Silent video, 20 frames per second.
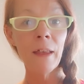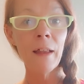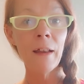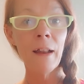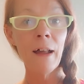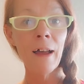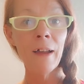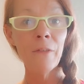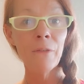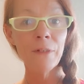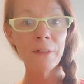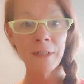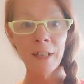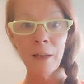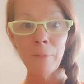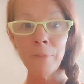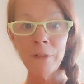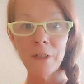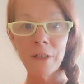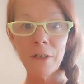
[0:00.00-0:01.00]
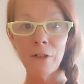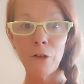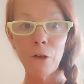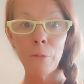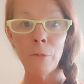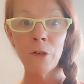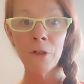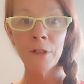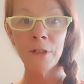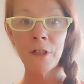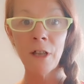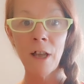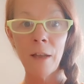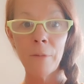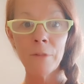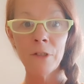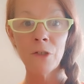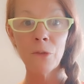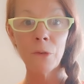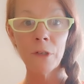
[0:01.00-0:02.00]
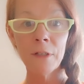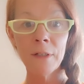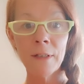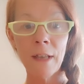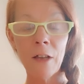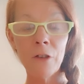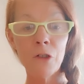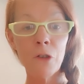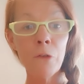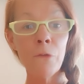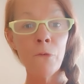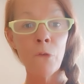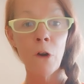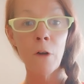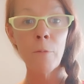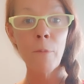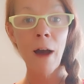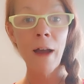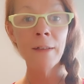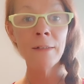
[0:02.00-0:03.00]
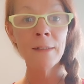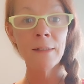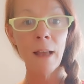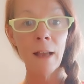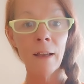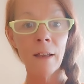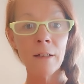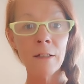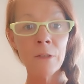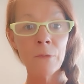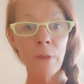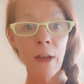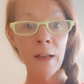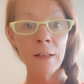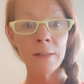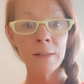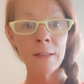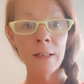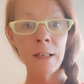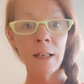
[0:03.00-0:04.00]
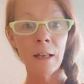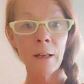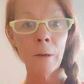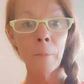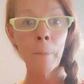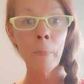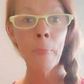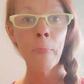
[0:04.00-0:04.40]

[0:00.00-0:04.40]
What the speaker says: and I have attempted numerous times to reschedule for my second vaccine.